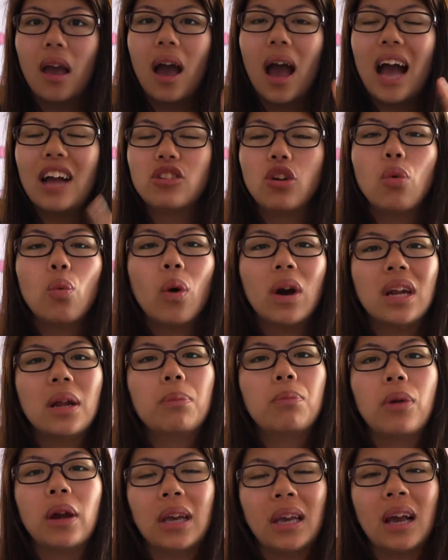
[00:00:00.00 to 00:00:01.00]
I don't want
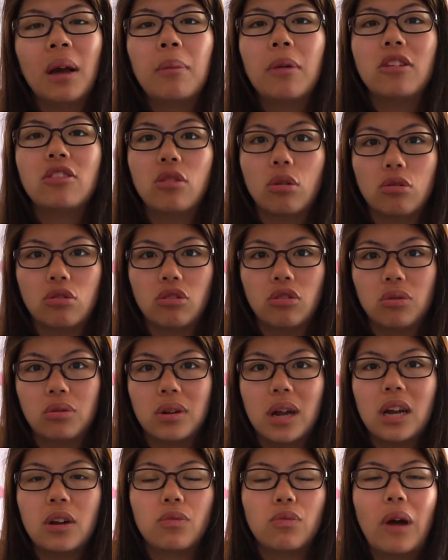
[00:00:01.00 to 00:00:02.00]
it breaking on me so soon.
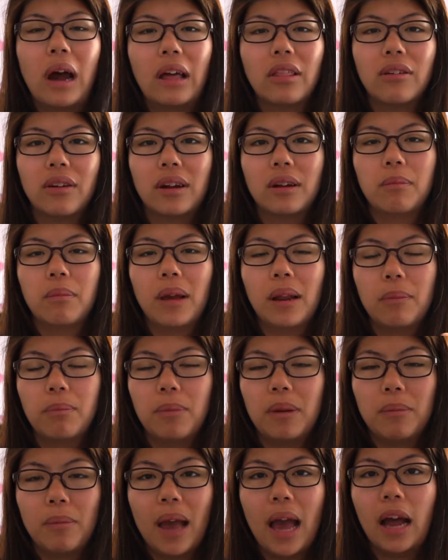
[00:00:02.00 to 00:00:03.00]
I'd rather it
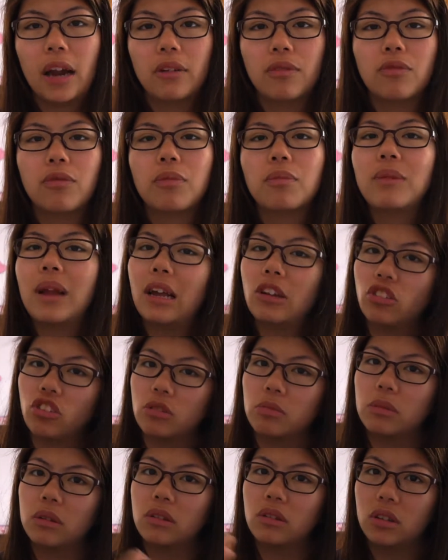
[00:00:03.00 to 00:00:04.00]
be made out of
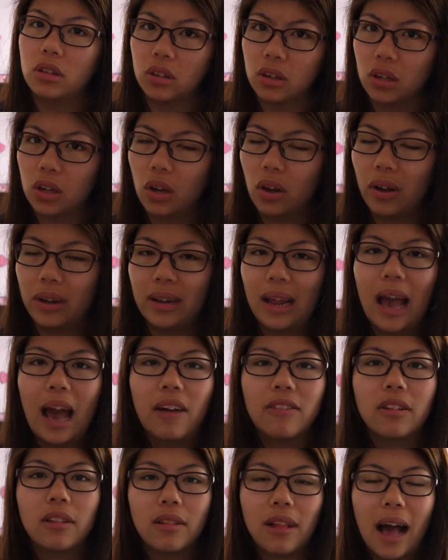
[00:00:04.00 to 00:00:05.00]
nicer material and
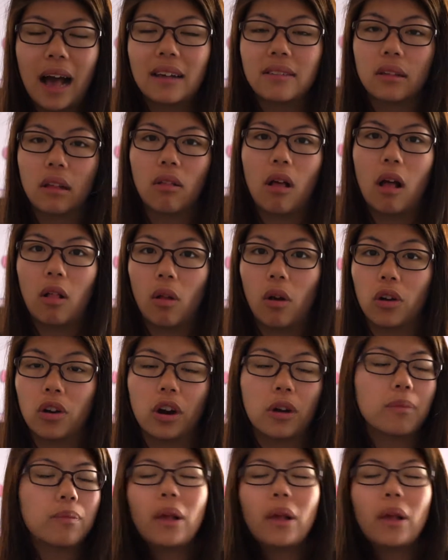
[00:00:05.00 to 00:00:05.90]
have it last a lot longer.